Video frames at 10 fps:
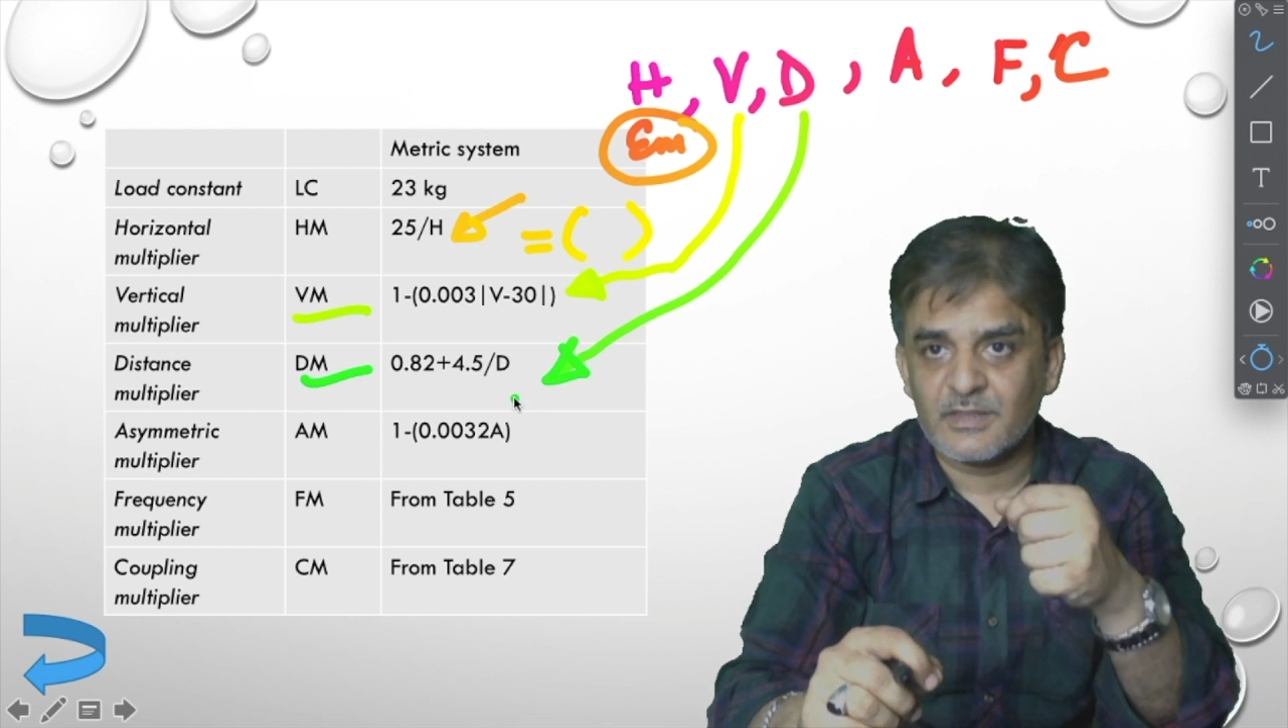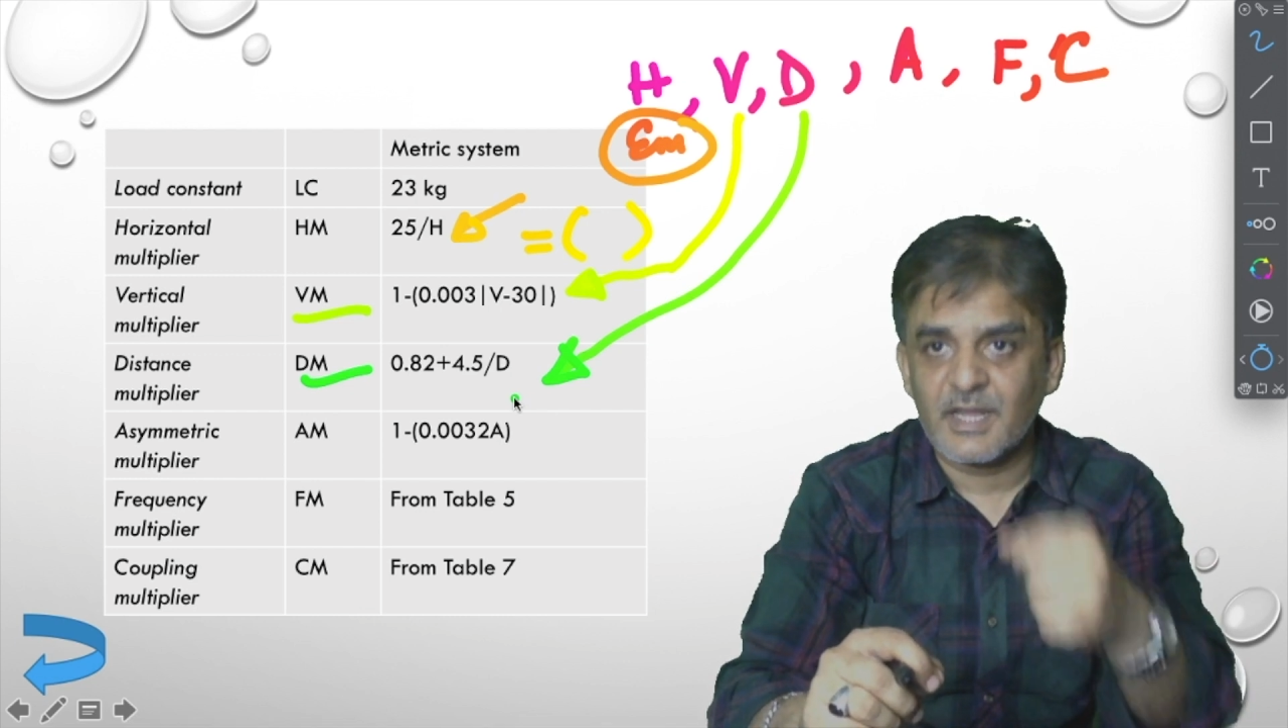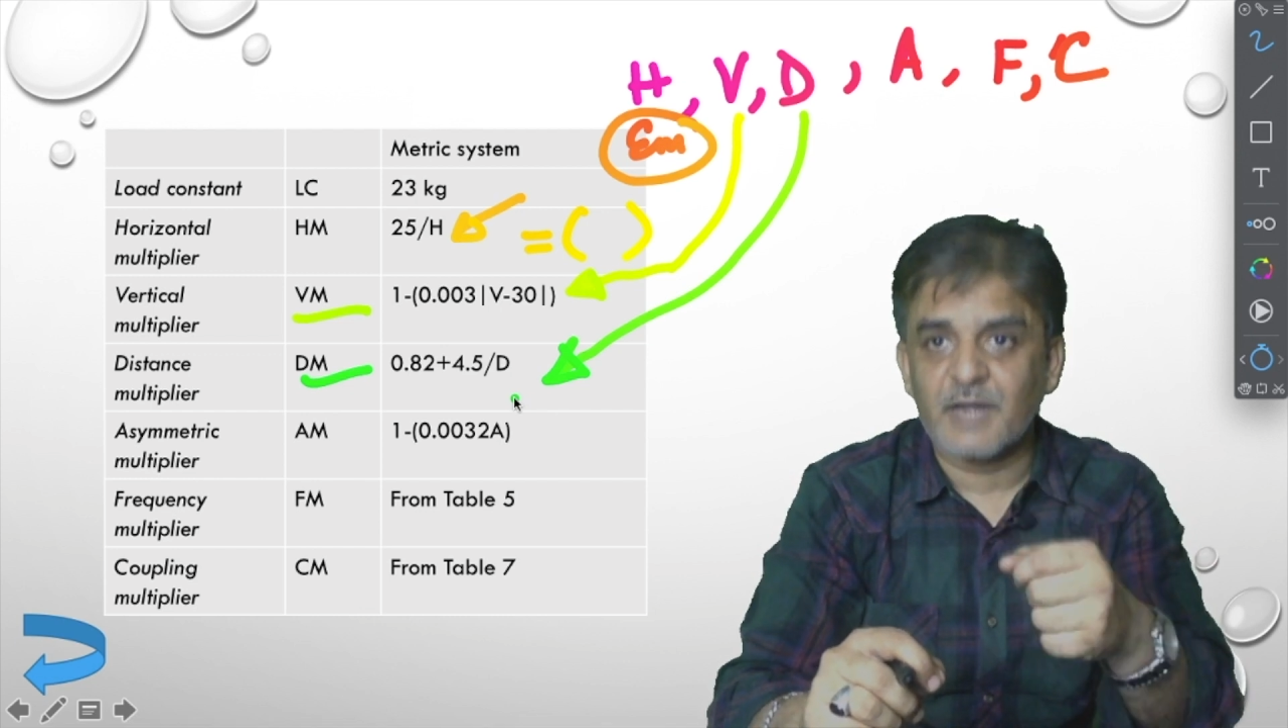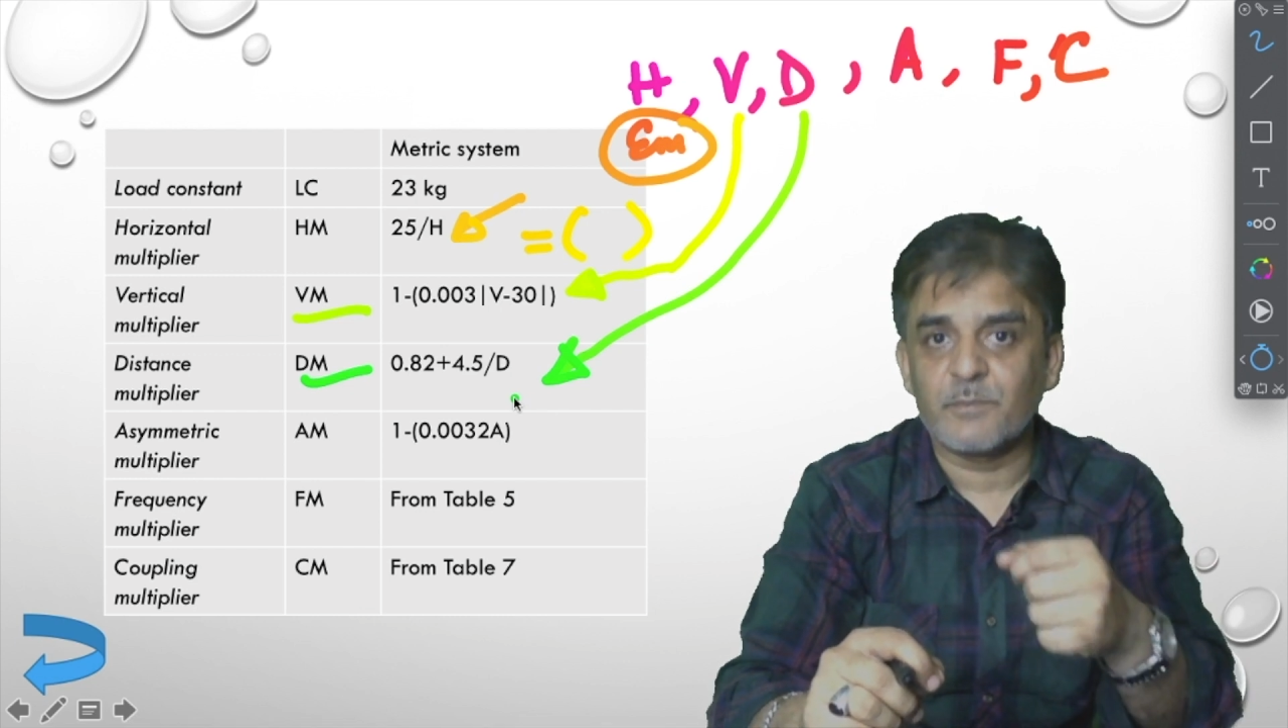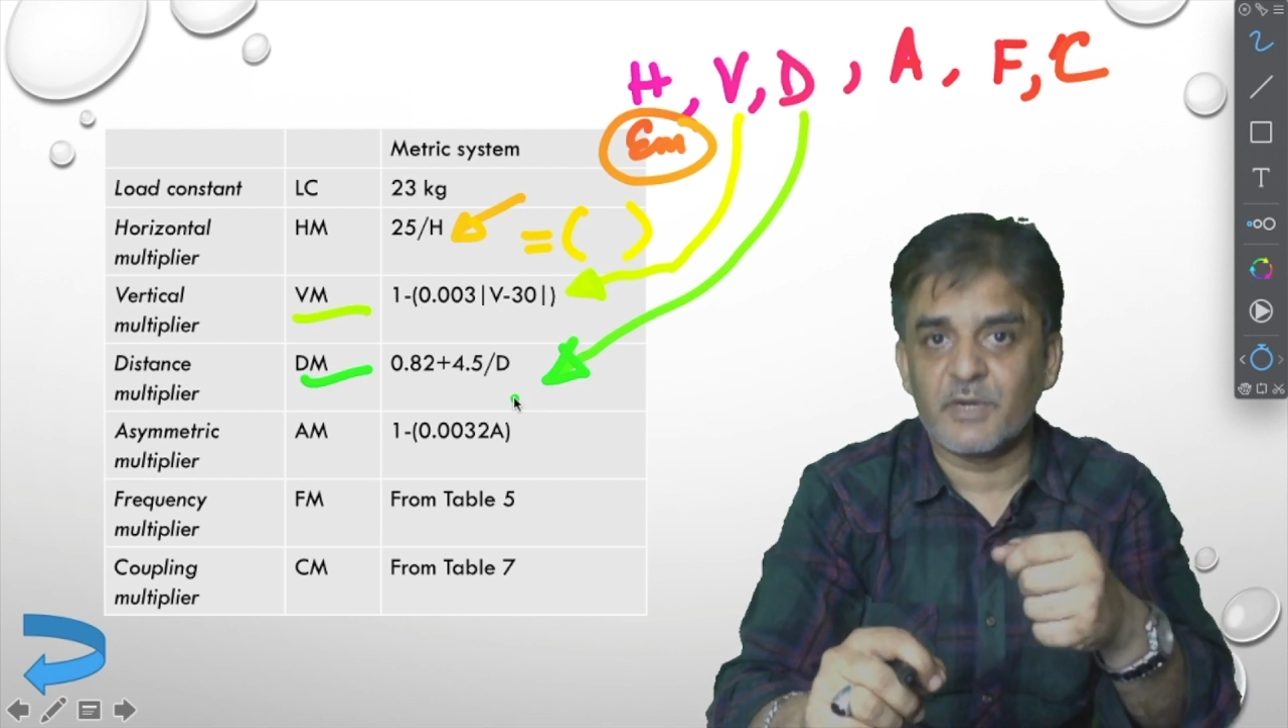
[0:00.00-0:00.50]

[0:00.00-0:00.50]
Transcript: that